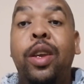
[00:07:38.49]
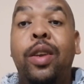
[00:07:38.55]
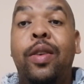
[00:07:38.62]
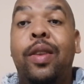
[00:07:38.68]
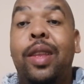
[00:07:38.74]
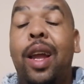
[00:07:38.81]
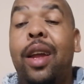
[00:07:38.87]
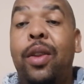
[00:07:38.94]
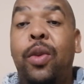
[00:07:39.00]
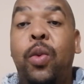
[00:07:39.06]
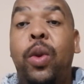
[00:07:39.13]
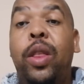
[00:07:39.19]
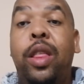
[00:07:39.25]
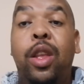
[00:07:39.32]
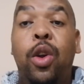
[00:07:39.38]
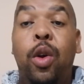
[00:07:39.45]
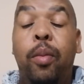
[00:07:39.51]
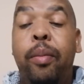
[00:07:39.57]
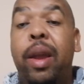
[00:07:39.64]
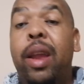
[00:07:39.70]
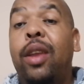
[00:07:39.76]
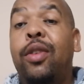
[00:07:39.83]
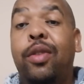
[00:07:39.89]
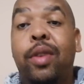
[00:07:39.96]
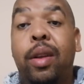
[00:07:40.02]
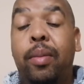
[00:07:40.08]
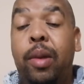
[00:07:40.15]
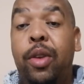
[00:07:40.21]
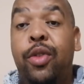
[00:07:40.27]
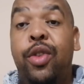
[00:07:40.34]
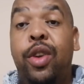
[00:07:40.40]
start with your
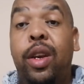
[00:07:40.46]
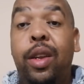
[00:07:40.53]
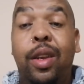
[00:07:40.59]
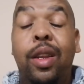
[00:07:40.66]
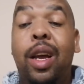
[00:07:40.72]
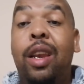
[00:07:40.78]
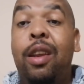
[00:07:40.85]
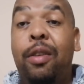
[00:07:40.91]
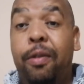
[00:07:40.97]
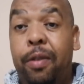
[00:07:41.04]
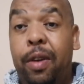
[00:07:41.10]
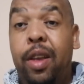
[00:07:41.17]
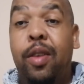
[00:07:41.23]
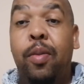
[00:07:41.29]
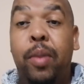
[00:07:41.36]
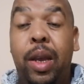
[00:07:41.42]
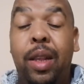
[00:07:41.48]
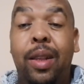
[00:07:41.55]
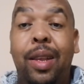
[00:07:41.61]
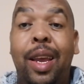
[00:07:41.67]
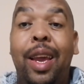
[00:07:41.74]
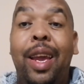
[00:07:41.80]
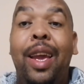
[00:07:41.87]
mainstream and traditional investments,